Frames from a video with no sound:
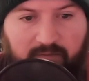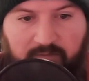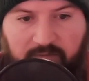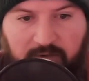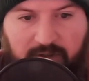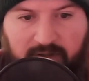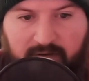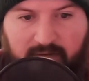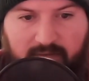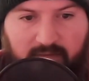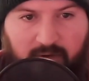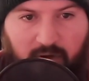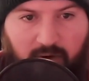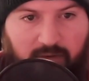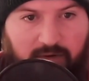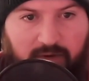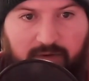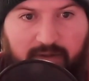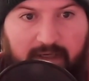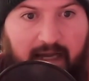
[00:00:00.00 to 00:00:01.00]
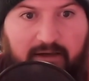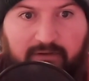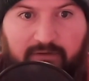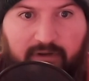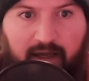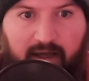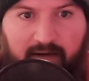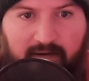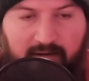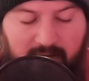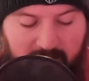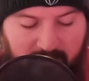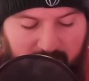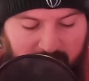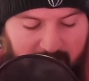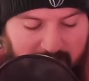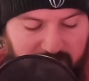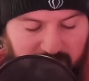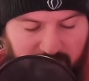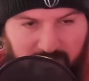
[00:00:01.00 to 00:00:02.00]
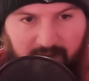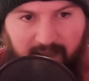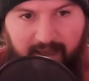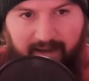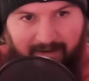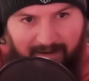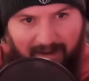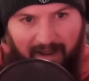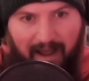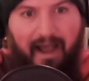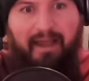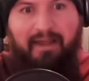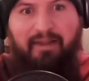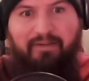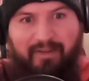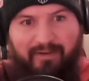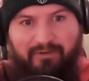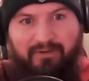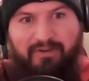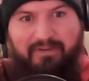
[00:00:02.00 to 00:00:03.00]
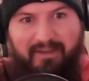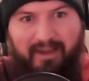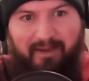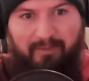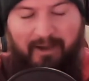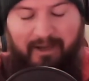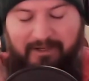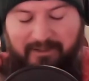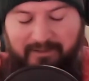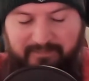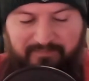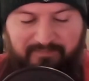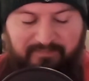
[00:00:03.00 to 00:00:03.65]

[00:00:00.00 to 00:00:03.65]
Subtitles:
Just don't use Ash for that. That's your highest level escape hatch.